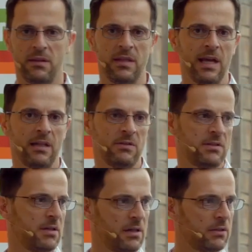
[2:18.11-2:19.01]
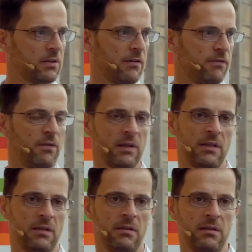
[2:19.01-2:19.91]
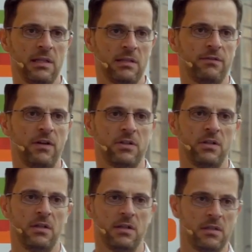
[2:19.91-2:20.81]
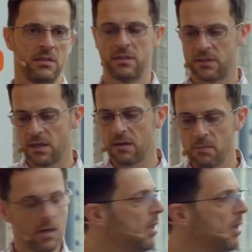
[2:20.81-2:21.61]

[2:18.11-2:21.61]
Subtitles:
the end result of what this function does is the same.